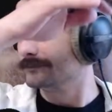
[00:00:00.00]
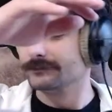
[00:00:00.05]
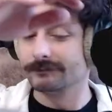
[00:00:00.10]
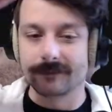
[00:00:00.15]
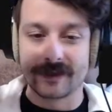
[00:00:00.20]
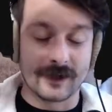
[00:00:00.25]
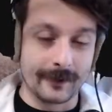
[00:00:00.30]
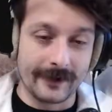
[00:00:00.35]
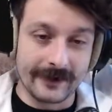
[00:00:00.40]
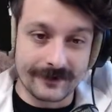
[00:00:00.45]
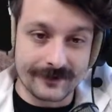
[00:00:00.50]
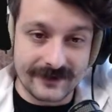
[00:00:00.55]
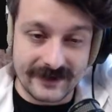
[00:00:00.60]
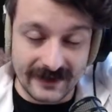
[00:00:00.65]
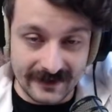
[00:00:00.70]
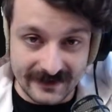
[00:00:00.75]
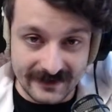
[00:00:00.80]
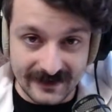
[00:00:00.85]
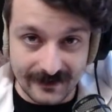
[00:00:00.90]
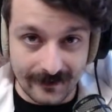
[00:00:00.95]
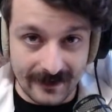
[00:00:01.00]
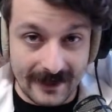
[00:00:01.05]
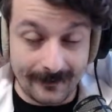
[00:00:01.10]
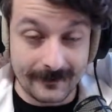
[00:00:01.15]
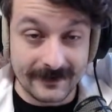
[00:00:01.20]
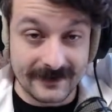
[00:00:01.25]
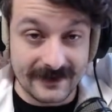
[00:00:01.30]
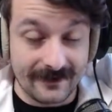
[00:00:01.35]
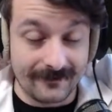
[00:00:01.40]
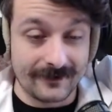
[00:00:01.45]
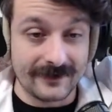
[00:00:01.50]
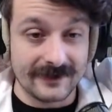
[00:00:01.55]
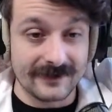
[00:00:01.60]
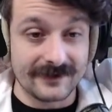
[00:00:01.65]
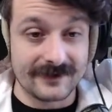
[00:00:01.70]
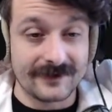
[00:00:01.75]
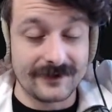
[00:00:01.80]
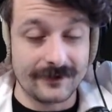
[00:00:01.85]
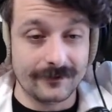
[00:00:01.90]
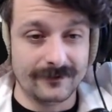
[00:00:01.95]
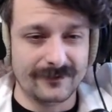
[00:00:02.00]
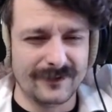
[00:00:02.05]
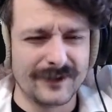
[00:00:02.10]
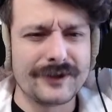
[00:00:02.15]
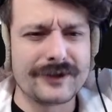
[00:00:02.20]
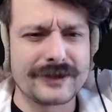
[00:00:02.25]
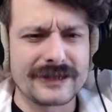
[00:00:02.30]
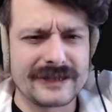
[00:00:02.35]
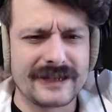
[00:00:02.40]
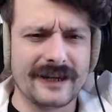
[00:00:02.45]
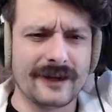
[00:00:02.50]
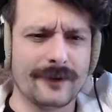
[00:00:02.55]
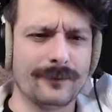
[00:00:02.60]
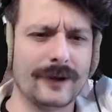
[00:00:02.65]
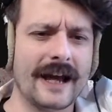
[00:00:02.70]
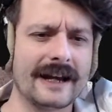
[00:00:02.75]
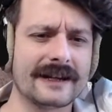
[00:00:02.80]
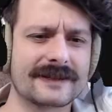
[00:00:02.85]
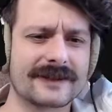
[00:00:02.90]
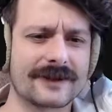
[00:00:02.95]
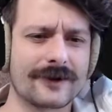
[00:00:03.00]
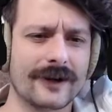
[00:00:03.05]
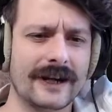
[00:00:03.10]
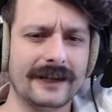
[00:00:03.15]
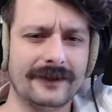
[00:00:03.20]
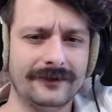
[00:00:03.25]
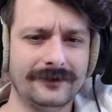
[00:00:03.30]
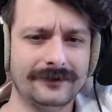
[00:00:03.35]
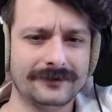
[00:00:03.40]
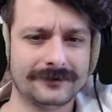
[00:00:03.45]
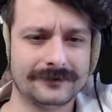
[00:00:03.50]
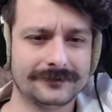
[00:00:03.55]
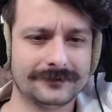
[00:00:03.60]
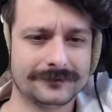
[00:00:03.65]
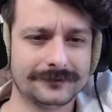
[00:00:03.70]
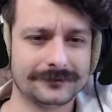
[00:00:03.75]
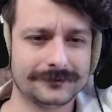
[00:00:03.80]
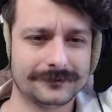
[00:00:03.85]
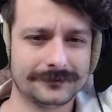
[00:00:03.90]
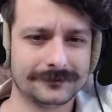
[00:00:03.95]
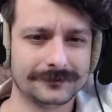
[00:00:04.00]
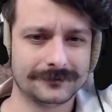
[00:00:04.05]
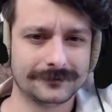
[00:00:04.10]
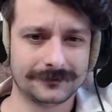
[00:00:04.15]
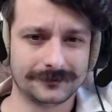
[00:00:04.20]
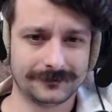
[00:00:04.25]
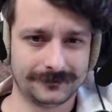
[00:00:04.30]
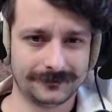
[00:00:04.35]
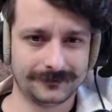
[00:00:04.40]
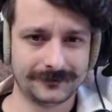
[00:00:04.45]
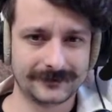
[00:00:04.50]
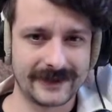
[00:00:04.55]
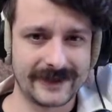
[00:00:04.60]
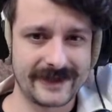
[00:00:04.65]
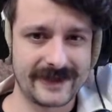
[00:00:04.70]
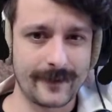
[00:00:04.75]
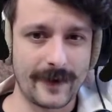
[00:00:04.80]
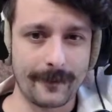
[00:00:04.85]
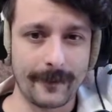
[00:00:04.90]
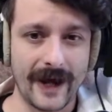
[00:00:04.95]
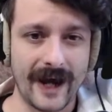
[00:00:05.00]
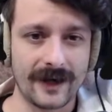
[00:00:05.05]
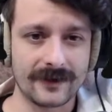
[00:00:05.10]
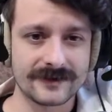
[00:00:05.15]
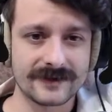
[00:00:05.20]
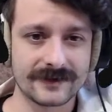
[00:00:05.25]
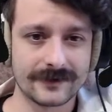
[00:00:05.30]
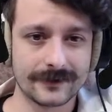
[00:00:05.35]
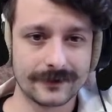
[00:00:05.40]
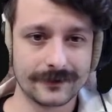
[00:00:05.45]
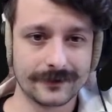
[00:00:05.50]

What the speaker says: It'll be interesting to see what happens after this, too. You just seen a blank screen? See my mouse?